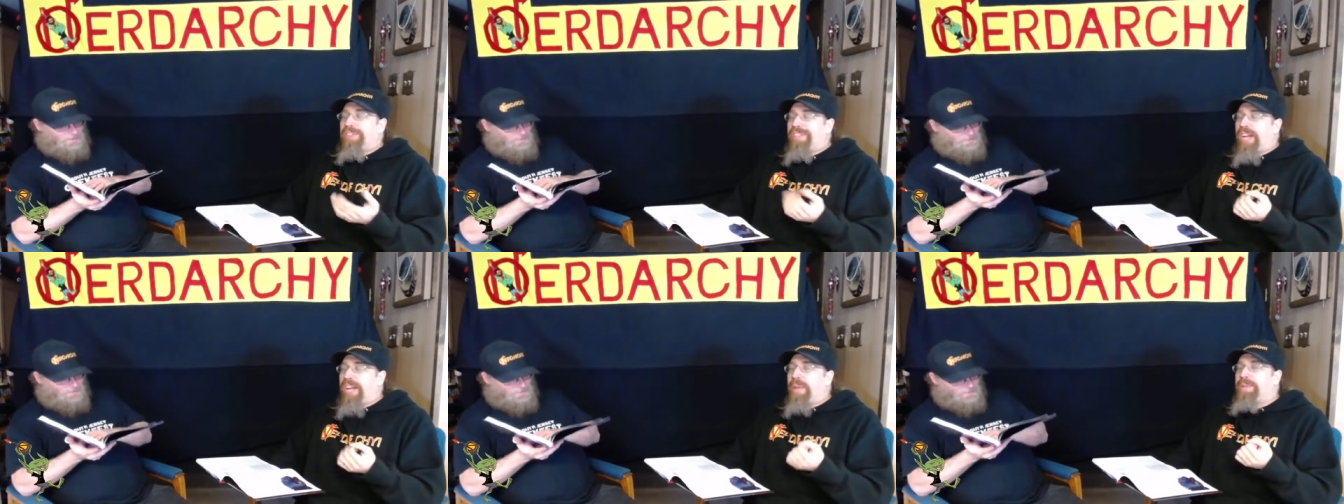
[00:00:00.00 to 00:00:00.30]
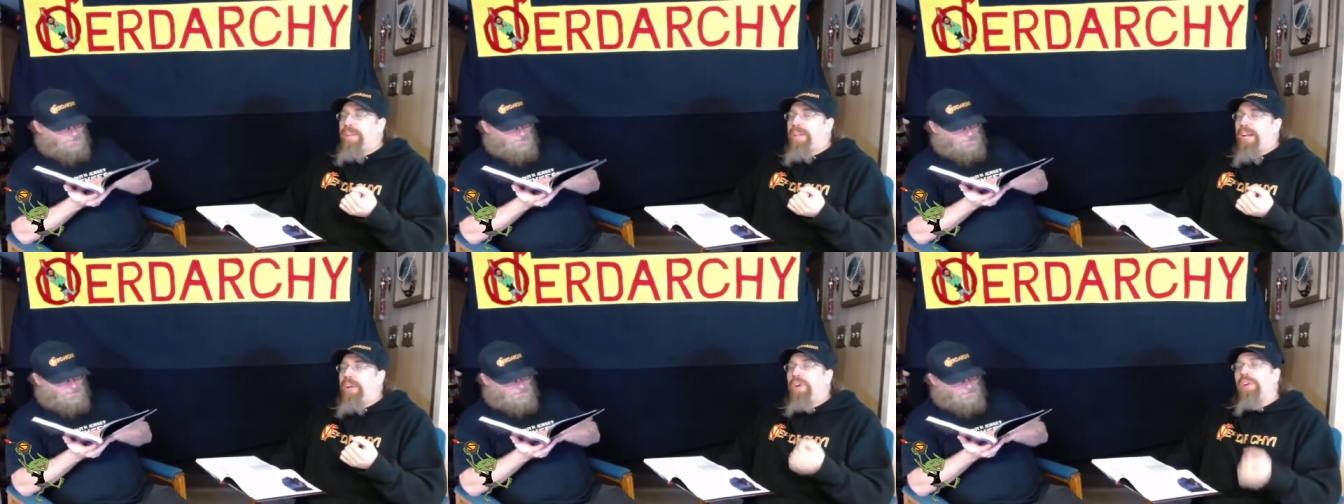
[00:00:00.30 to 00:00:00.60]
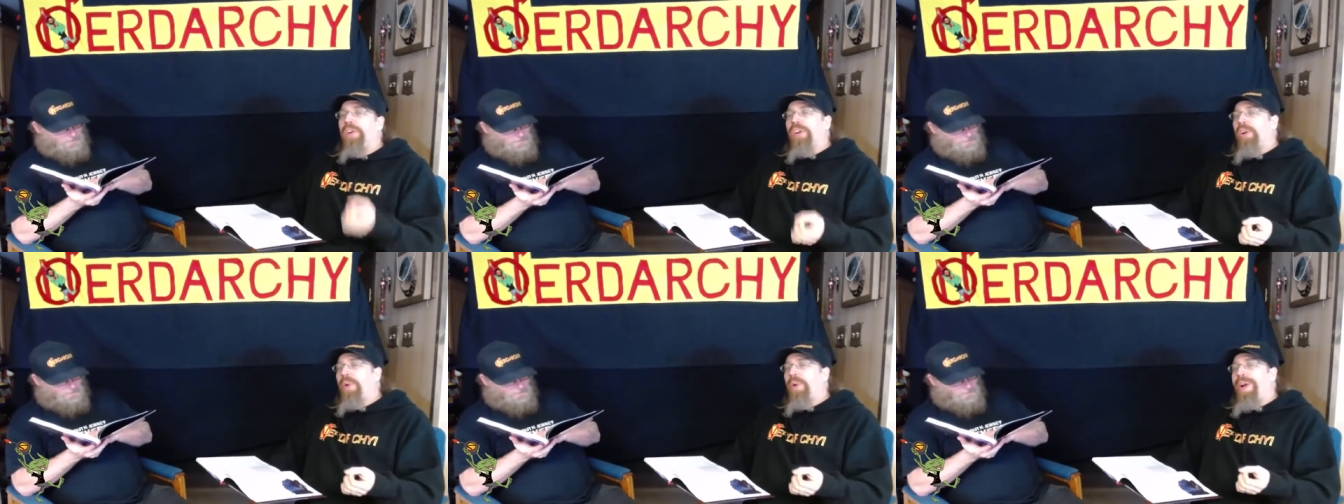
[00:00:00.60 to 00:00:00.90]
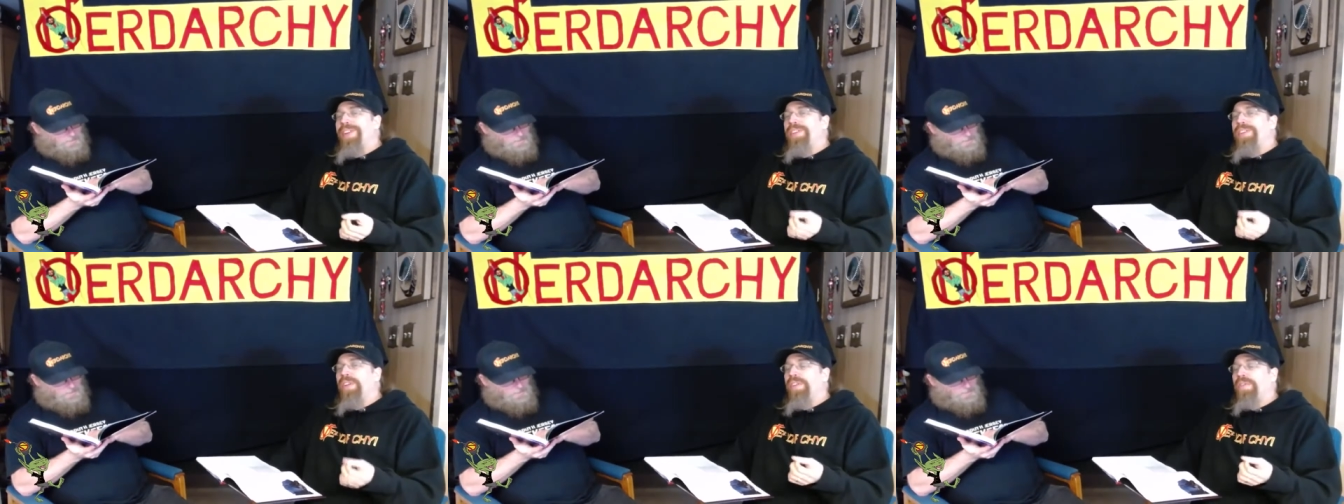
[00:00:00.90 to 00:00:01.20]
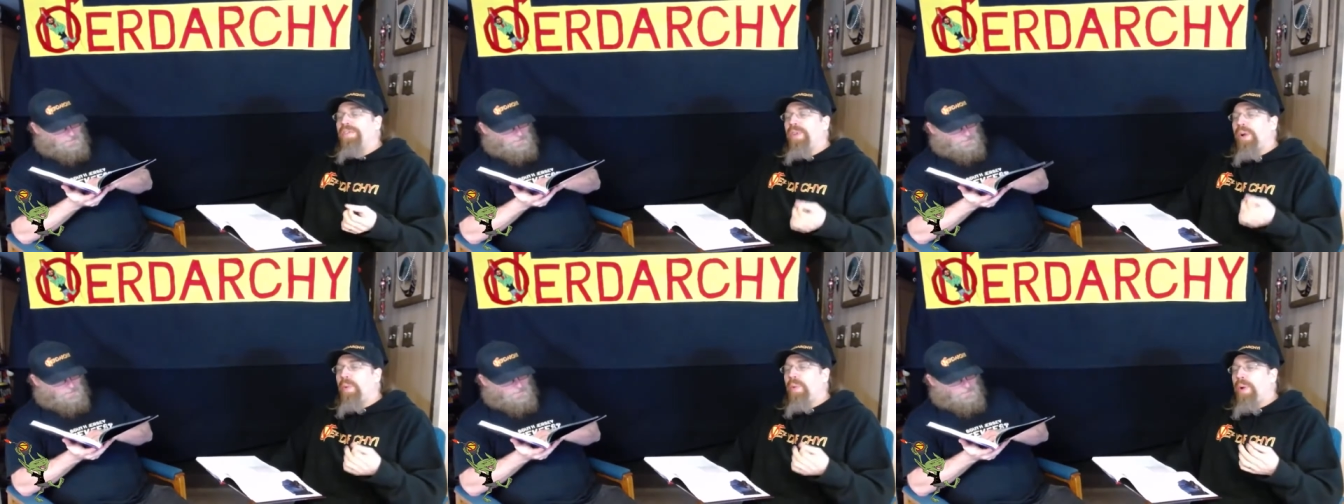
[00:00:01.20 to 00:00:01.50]
times that I call it a question
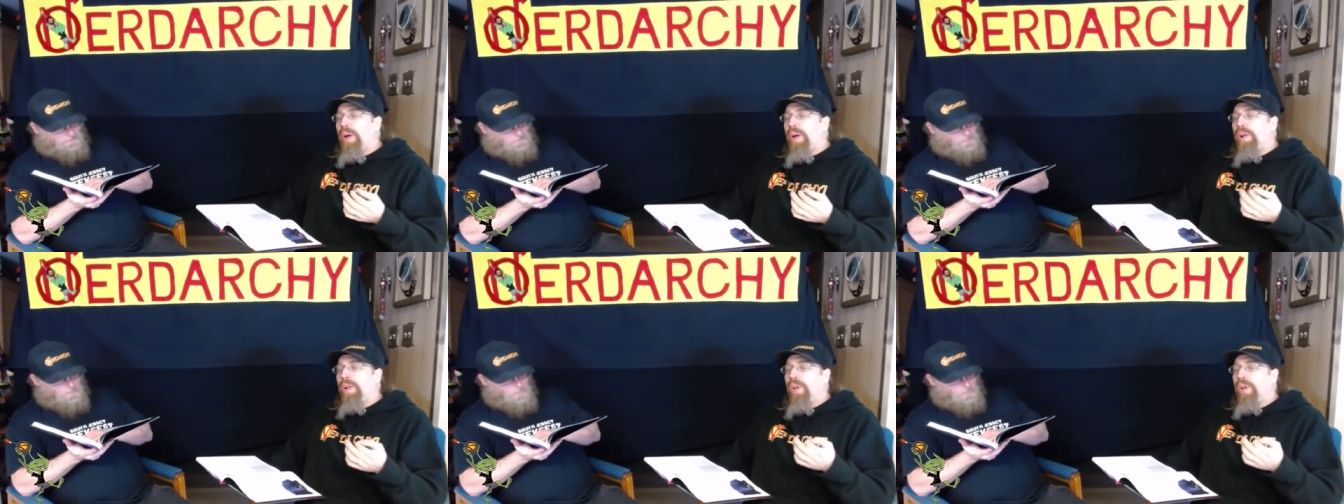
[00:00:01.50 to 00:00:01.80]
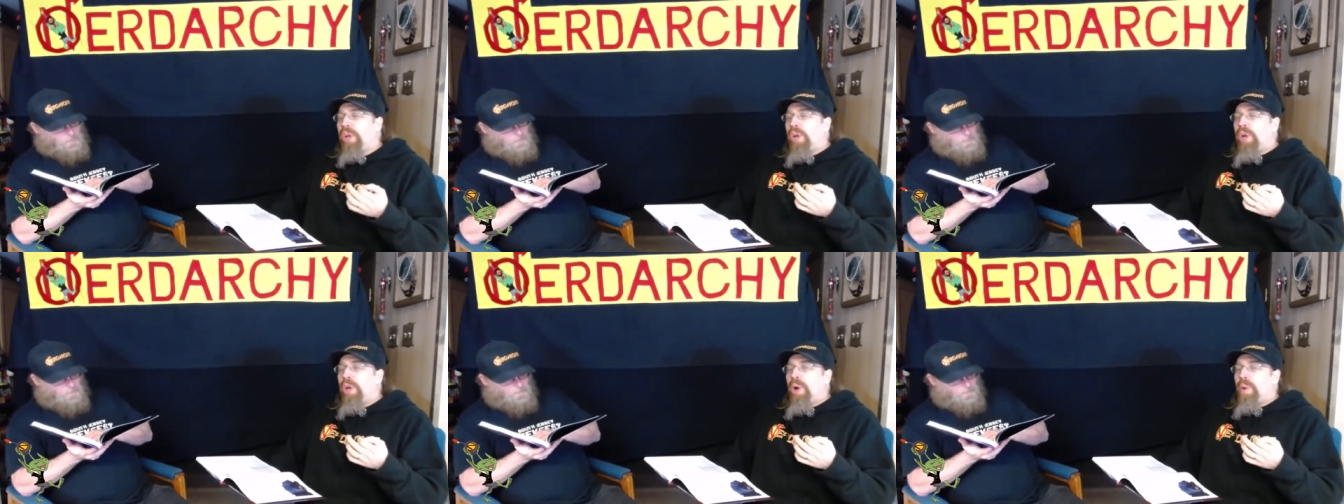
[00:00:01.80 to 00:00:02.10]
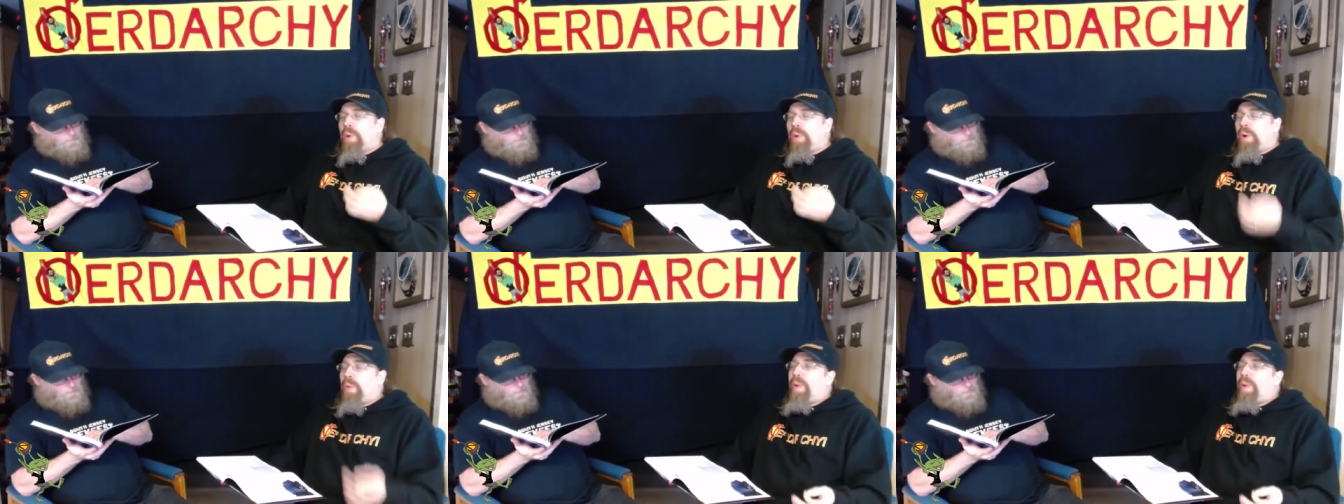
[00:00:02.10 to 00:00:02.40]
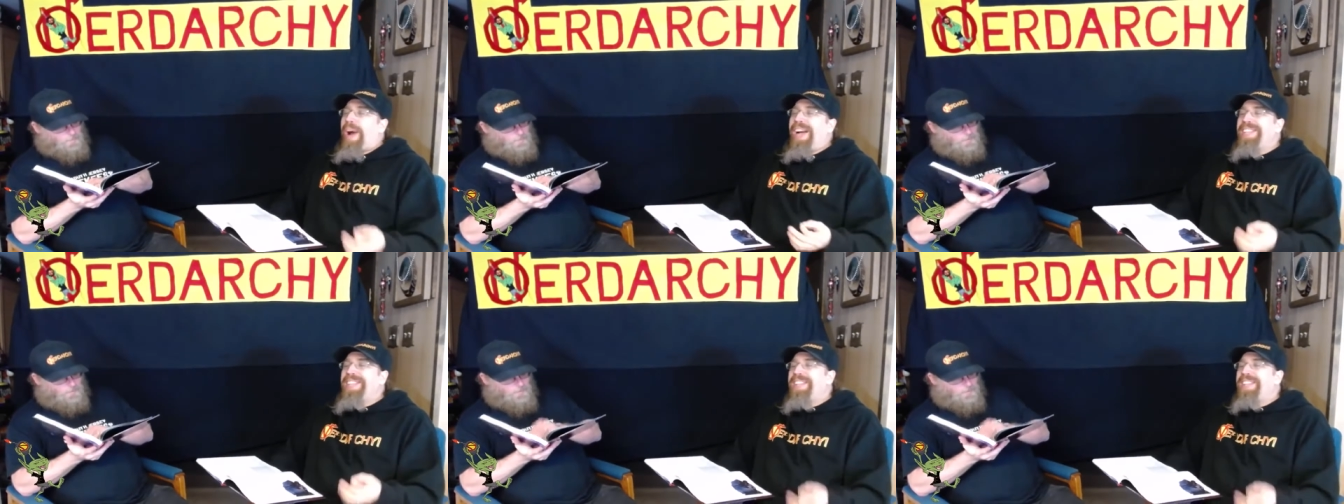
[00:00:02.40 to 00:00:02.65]
of like, well, why